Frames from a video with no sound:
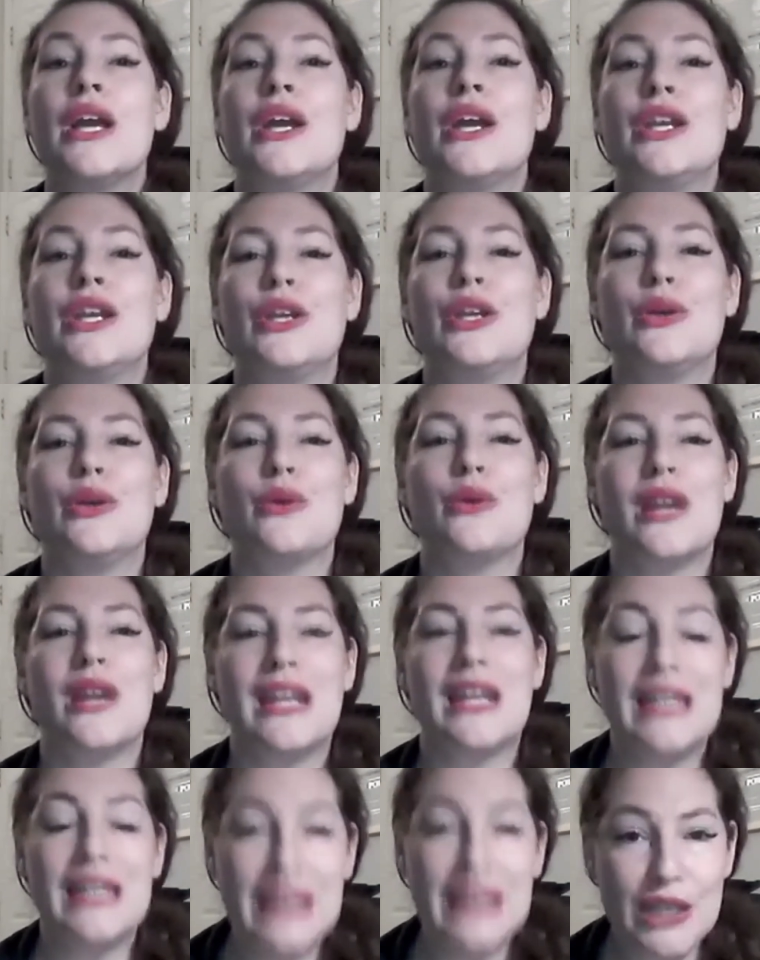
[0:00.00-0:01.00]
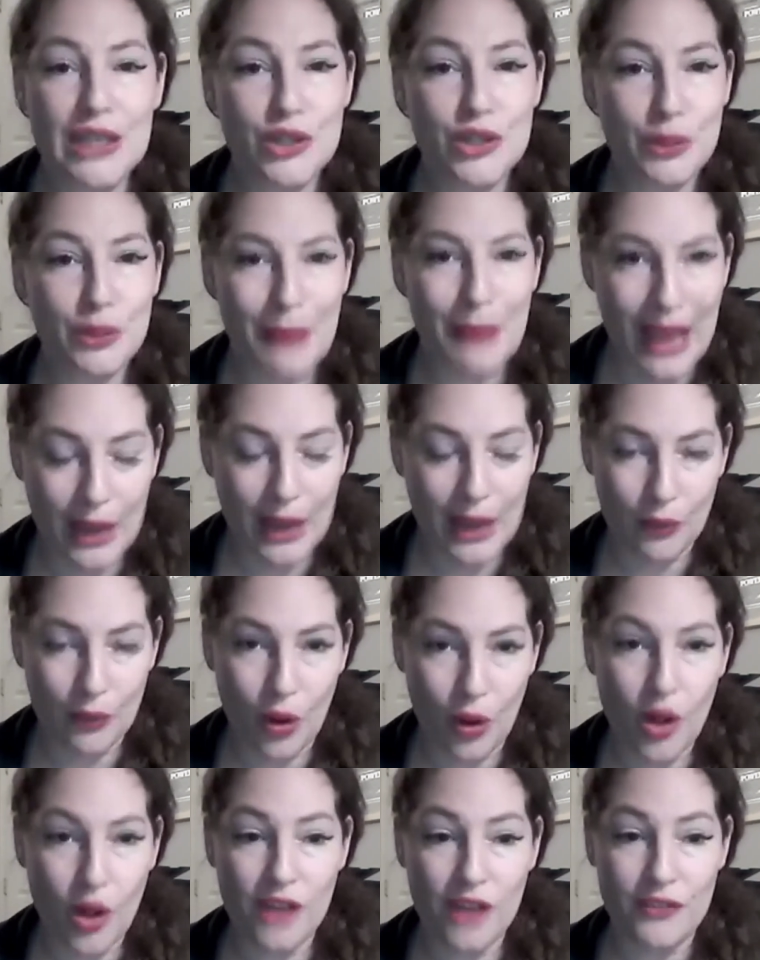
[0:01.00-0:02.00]
You need your
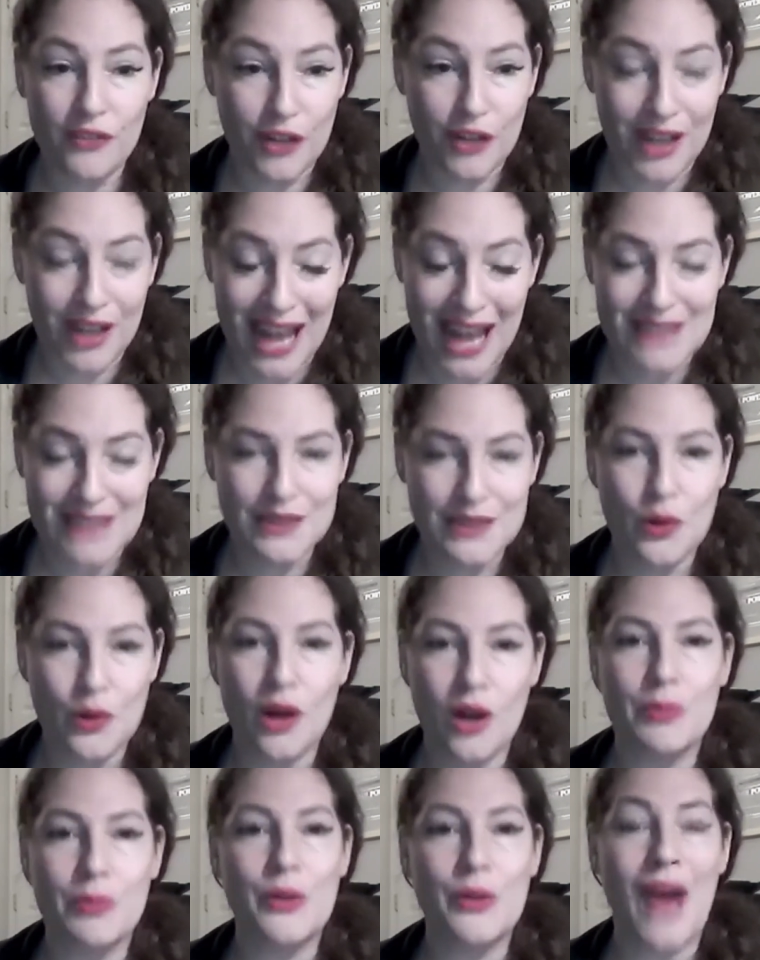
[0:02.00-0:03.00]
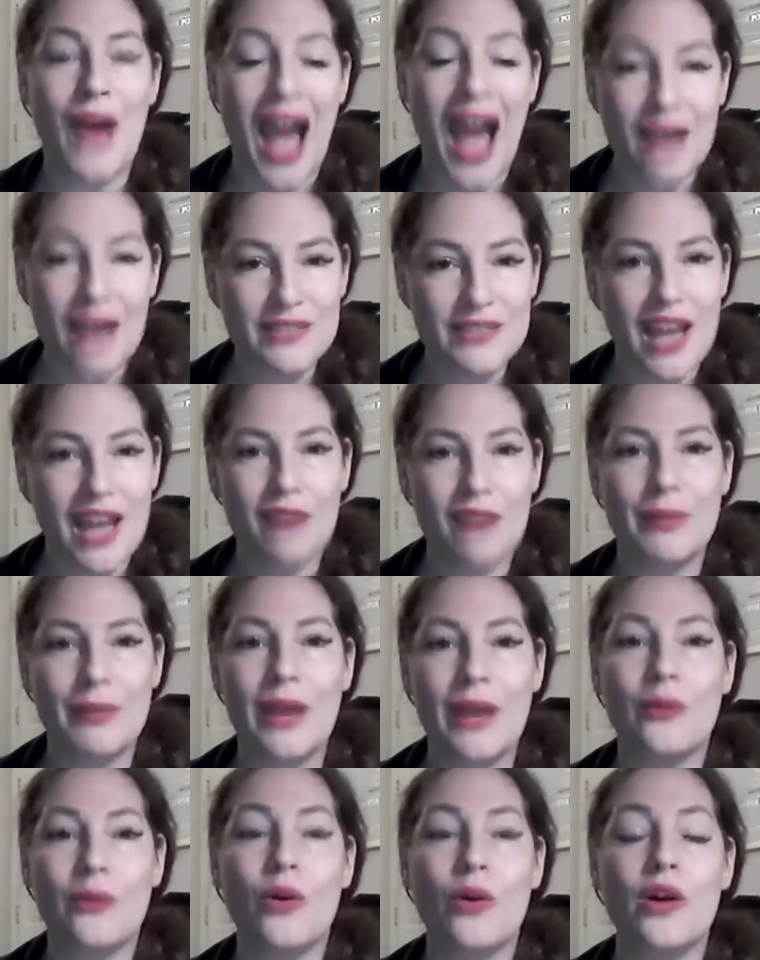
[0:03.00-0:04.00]
payroll. If you're an S Corp, you have to have
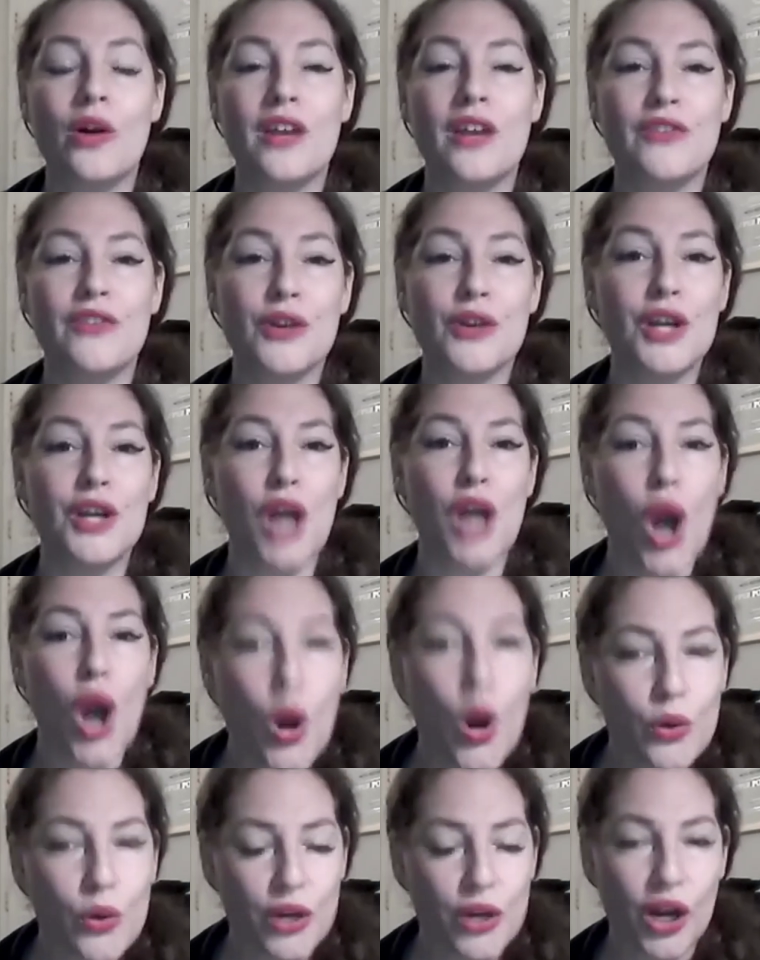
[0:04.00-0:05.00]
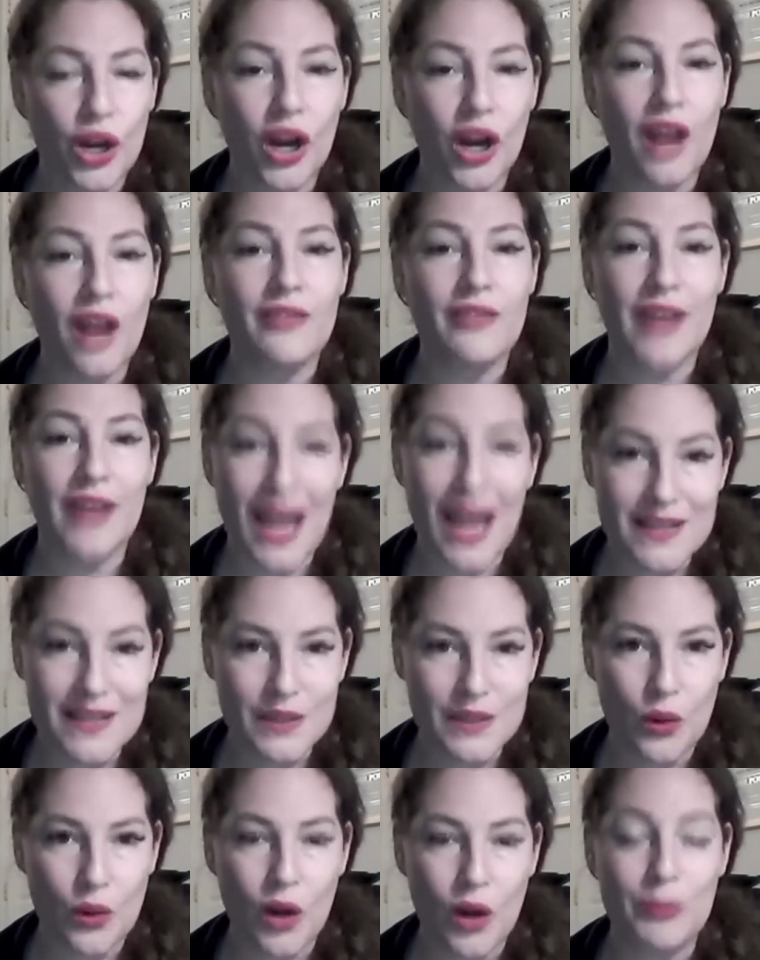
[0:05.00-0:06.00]
payroll. If you're an owner of an S
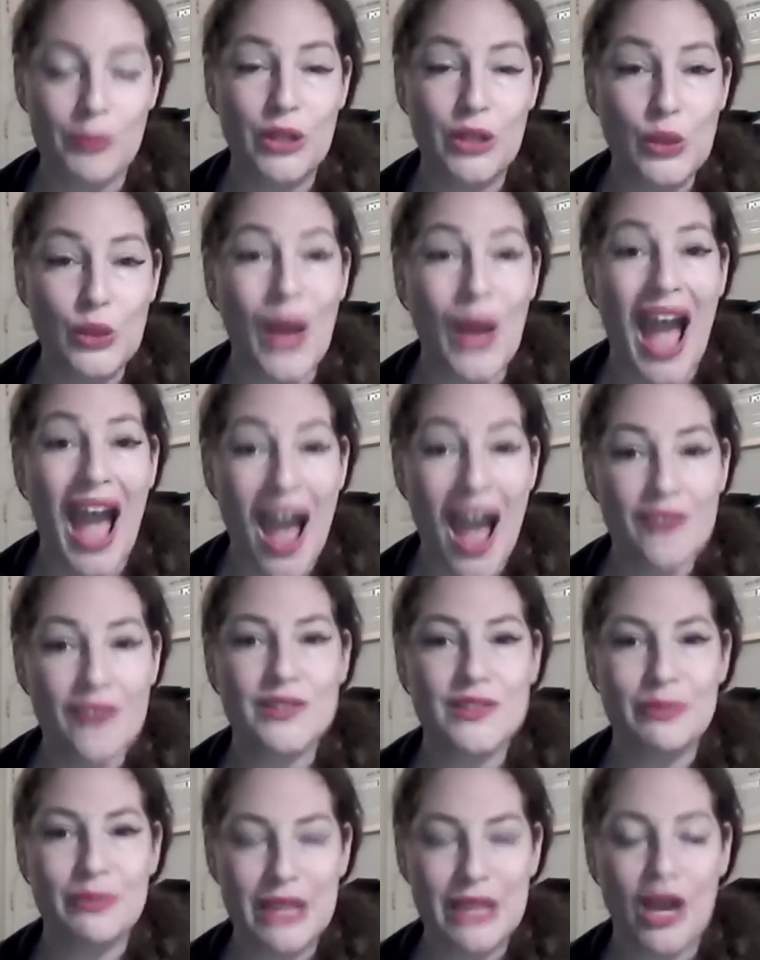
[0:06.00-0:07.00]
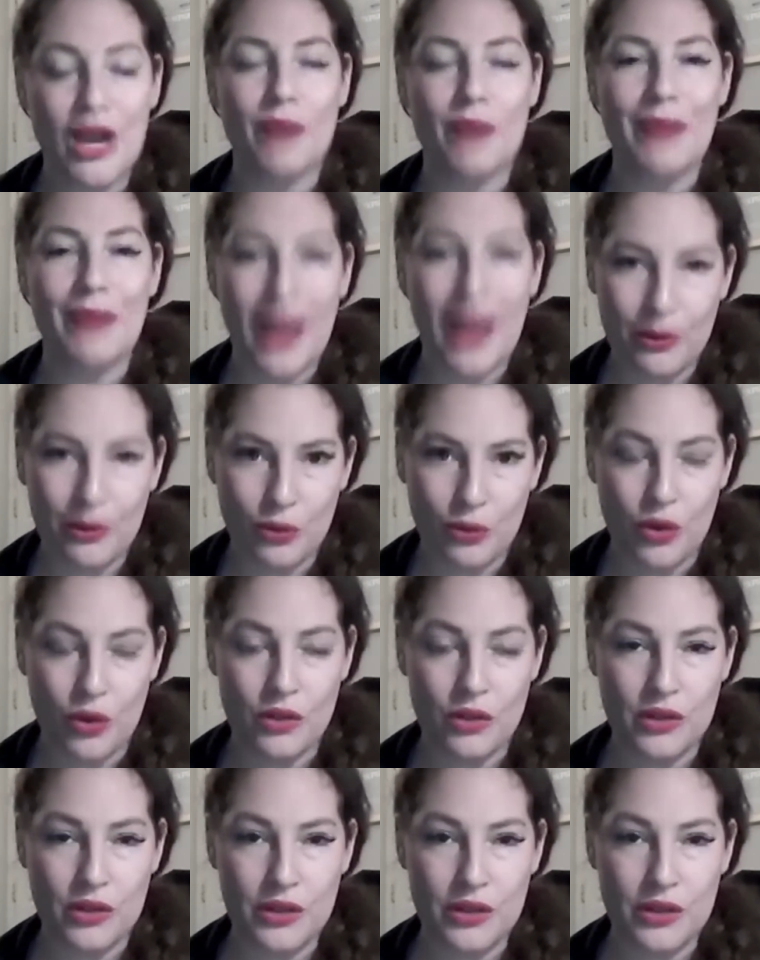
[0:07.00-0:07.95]
Corp, you have to be on payroll.